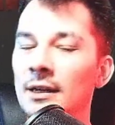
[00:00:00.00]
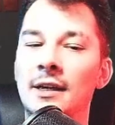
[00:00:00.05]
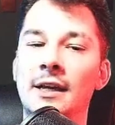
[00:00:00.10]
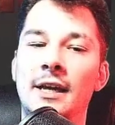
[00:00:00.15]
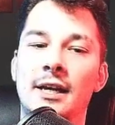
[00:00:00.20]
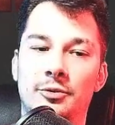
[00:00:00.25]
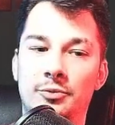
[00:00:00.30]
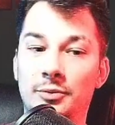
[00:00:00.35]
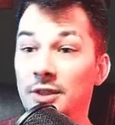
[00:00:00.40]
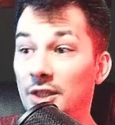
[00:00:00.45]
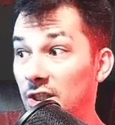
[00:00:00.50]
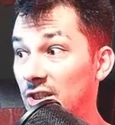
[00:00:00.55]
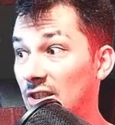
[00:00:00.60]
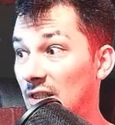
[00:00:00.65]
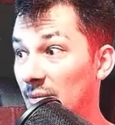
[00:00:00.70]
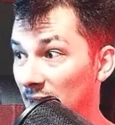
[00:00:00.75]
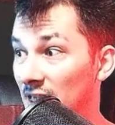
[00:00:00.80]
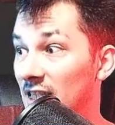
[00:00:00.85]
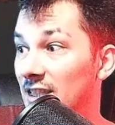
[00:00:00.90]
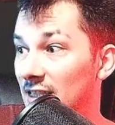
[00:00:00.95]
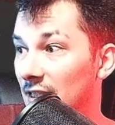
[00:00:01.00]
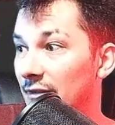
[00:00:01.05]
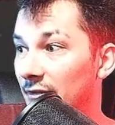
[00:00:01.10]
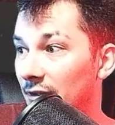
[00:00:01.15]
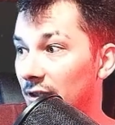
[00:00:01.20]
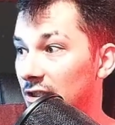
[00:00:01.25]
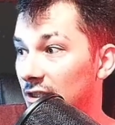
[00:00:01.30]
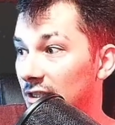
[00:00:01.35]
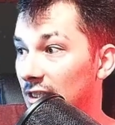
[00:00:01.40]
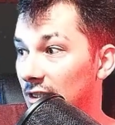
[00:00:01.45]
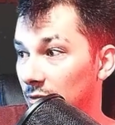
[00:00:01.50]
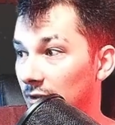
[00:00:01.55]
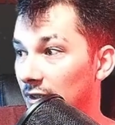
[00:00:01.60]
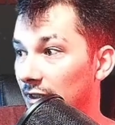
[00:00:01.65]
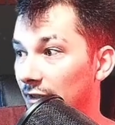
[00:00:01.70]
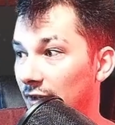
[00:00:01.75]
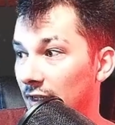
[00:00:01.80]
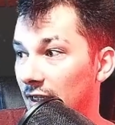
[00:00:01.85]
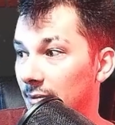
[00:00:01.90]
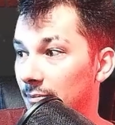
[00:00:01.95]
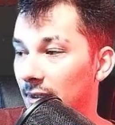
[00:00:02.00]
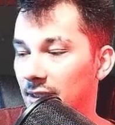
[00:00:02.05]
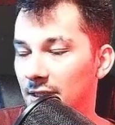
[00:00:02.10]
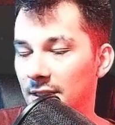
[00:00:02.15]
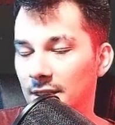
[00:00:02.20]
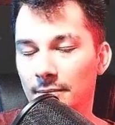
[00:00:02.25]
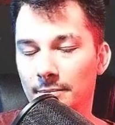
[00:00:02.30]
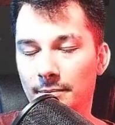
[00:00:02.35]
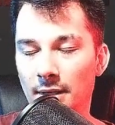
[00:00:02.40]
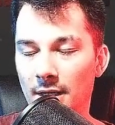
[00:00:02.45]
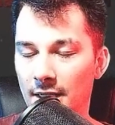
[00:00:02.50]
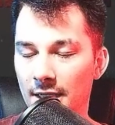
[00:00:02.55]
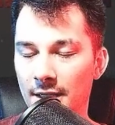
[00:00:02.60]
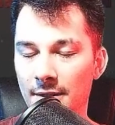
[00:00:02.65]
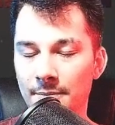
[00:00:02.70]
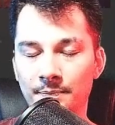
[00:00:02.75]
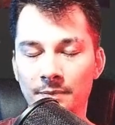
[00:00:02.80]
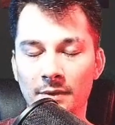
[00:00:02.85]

It's really just the PC version that's really fucking buggy.